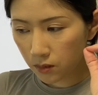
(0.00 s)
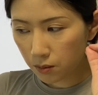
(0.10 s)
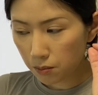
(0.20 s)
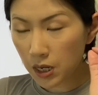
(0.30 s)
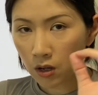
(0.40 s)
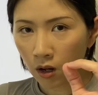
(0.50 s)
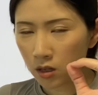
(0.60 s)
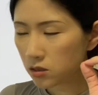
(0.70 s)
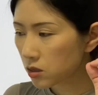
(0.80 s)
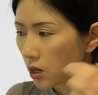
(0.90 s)

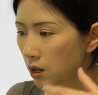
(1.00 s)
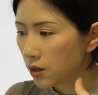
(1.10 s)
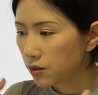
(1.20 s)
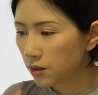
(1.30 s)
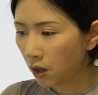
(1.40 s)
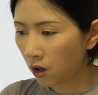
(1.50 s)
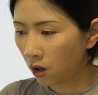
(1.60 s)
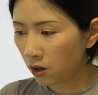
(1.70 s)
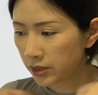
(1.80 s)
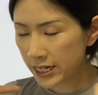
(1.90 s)
Because
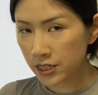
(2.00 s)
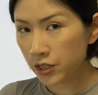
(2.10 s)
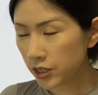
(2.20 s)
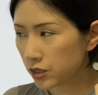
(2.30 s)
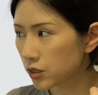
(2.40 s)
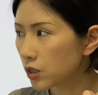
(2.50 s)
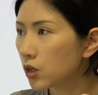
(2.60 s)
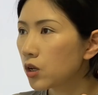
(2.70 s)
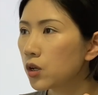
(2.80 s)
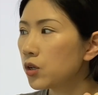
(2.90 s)
the listeners
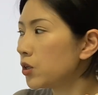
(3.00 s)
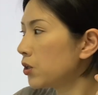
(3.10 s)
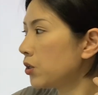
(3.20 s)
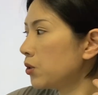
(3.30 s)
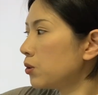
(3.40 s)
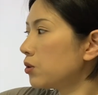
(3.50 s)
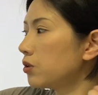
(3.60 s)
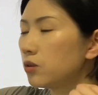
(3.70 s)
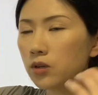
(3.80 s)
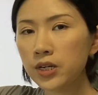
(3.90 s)
who
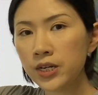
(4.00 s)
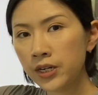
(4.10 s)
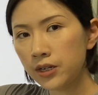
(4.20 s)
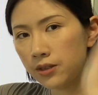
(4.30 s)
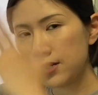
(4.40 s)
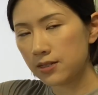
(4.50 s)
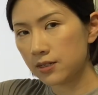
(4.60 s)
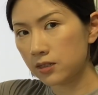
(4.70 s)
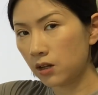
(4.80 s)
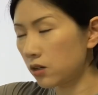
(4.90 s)
hear this
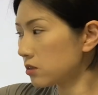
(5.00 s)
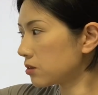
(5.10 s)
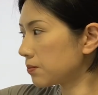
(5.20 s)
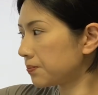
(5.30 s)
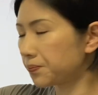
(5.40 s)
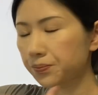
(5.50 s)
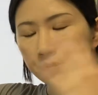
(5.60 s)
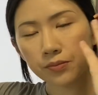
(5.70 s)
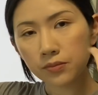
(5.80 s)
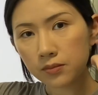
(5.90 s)
clause
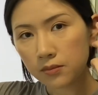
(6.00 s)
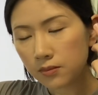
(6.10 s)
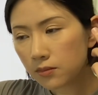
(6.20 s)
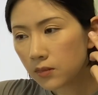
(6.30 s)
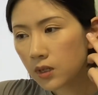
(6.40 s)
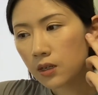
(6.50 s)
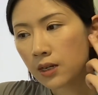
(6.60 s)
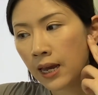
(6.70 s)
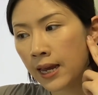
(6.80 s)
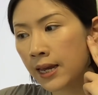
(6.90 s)

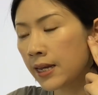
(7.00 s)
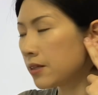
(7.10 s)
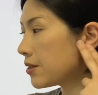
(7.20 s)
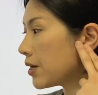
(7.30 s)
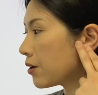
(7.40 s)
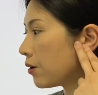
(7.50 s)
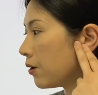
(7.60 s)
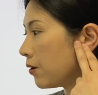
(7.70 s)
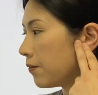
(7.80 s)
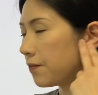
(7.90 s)
can think
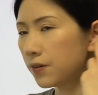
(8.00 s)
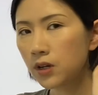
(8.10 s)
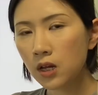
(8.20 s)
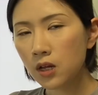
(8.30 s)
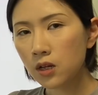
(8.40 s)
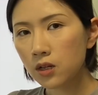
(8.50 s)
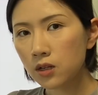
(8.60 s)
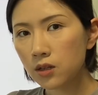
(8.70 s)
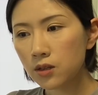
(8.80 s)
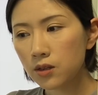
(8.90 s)
of
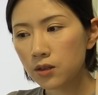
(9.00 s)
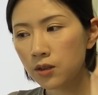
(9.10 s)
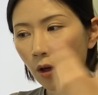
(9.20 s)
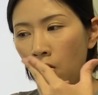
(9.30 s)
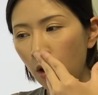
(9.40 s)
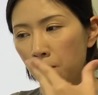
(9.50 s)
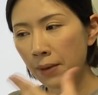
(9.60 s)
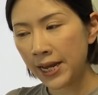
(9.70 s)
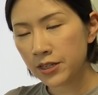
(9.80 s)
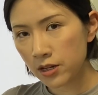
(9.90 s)
the
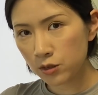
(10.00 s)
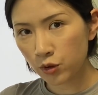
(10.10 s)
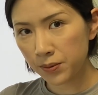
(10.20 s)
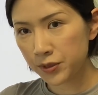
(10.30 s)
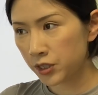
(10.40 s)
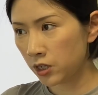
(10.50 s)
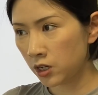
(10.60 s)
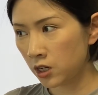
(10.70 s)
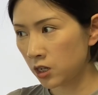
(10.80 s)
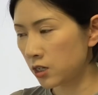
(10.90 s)
main
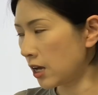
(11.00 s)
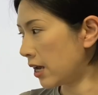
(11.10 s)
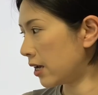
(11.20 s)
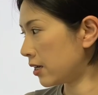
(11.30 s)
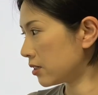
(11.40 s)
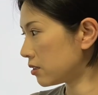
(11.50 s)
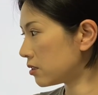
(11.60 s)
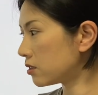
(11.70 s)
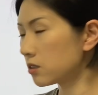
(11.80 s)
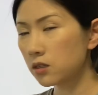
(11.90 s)
description
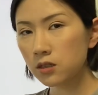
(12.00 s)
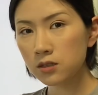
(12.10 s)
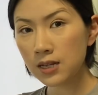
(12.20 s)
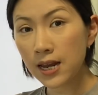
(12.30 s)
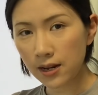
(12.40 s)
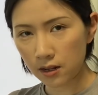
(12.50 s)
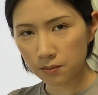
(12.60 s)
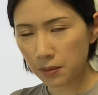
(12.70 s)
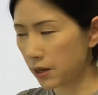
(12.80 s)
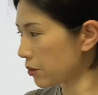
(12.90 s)
is stated
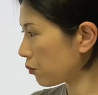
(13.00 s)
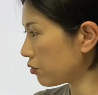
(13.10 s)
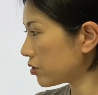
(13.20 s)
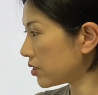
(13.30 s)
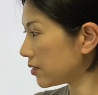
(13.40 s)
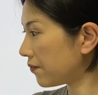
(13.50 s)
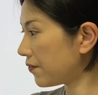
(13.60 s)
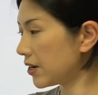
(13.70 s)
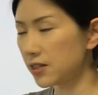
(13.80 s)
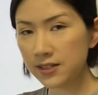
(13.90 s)
by the root
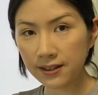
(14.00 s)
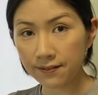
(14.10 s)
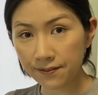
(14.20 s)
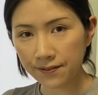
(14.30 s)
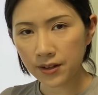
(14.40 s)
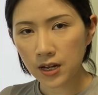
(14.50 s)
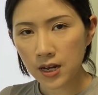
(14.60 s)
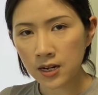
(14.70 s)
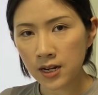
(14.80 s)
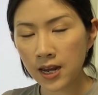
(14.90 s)
infinitive
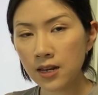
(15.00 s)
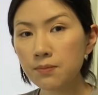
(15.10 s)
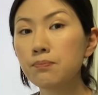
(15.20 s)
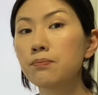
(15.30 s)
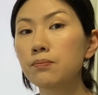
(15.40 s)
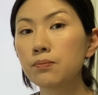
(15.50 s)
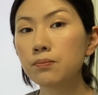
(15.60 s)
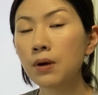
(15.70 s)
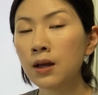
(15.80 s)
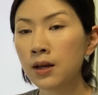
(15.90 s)
that has
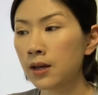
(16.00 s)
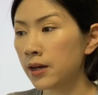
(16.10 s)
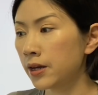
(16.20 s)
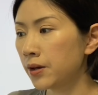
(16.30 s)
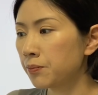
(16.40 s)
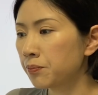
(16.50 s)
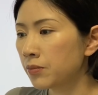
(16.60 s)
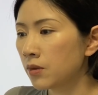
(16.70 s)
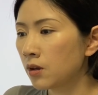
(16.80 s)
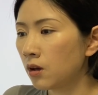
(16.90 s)
the same
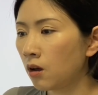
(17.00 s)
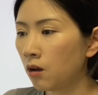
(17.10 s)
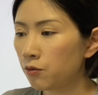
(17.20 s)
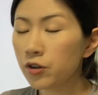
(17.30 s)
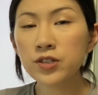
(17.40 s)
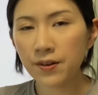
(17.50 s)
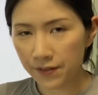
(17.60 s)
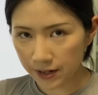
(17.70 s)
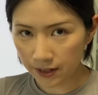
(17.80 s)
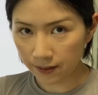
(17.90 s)
form as a
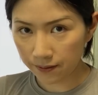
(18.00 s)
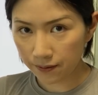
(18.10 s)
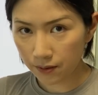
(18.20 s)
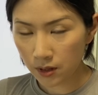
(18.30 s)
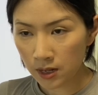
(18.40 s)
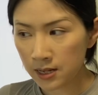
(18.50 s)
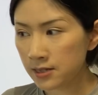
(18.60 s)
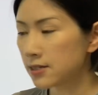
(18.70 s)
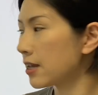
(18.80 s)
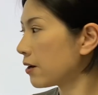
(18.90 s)
verb
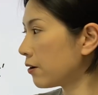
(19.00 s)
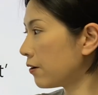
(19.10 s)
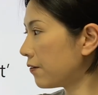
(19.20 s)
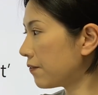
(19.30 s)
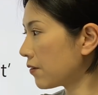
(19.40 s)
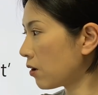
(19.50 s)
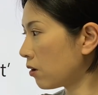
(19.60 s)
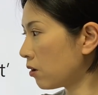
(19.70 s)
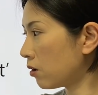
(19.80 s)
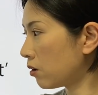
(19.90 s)
instead of
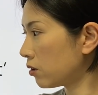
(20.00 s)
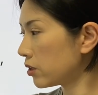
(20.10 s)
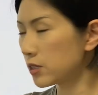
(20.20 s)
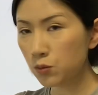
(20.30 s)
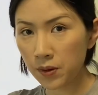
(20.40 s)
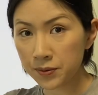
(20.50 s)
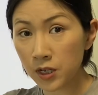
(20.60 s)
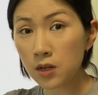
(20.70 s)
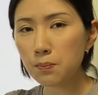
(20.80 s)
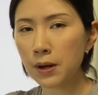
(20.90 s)
the
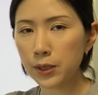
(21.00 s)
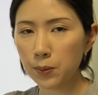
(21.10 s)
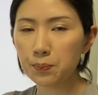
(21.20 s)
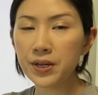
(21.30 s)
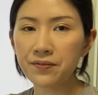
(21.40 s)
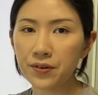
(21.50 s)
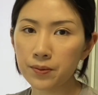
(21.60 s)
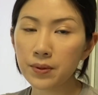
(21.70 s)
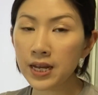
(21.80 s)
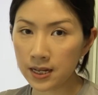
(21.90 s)
description by the be
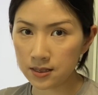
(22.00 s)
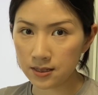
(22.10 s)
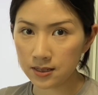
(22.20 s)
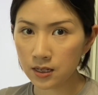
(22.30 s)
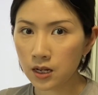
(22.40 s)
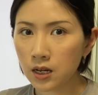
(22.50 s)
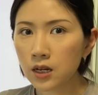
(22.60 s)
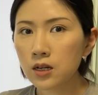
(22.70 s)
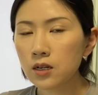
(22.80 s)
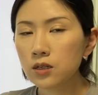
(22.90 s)
verb is.
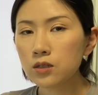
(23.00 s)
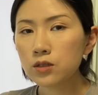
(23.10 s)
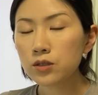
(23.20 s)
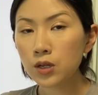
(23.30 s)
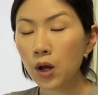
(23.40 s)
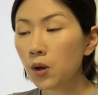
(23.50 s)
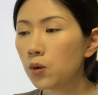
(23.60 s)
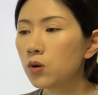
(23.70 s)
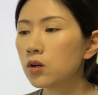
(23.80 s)
So